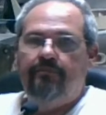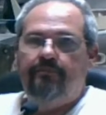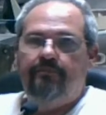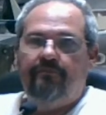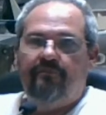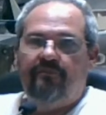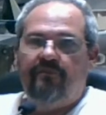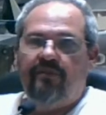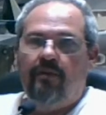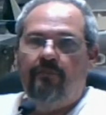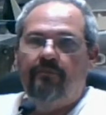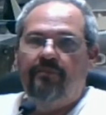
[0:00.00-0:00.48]

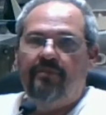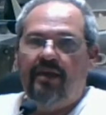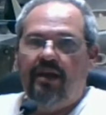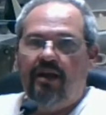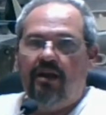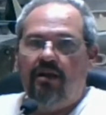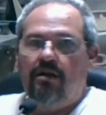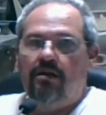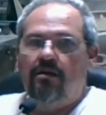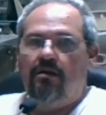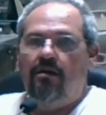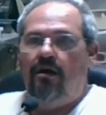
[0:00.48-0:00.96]
from
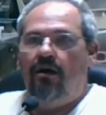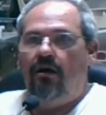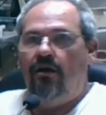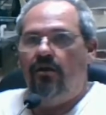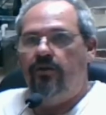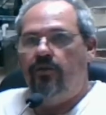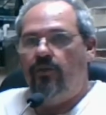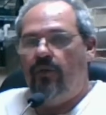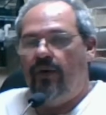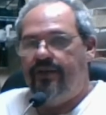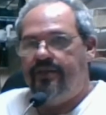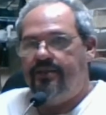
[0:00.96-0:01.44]
there all
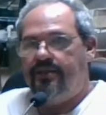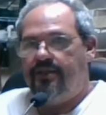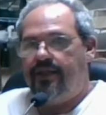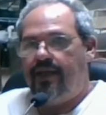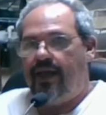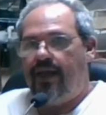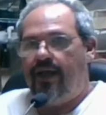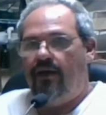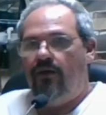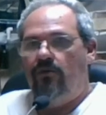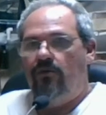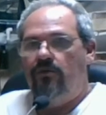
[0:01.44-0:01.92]
the way to
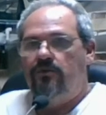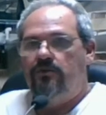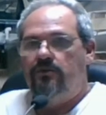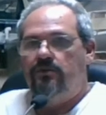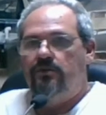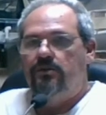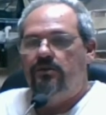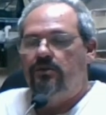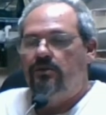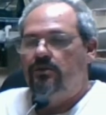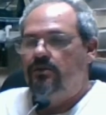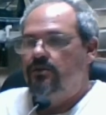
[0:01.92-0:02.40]
now.
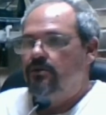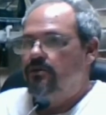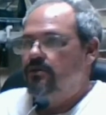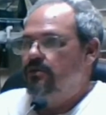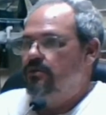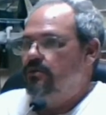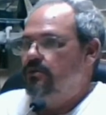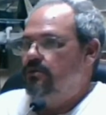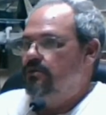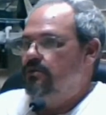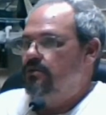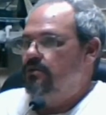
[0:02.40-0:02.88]

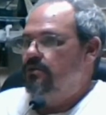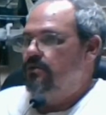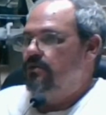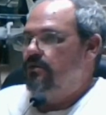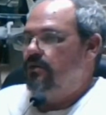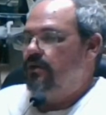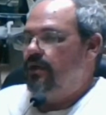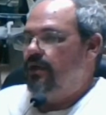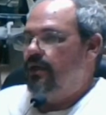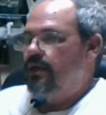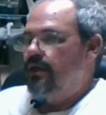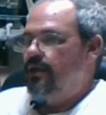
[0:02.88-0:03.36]

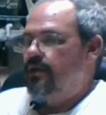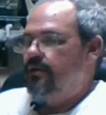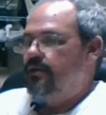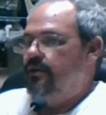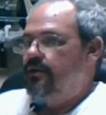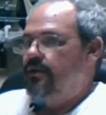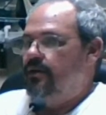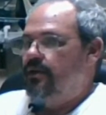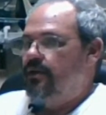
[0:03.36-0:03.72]
And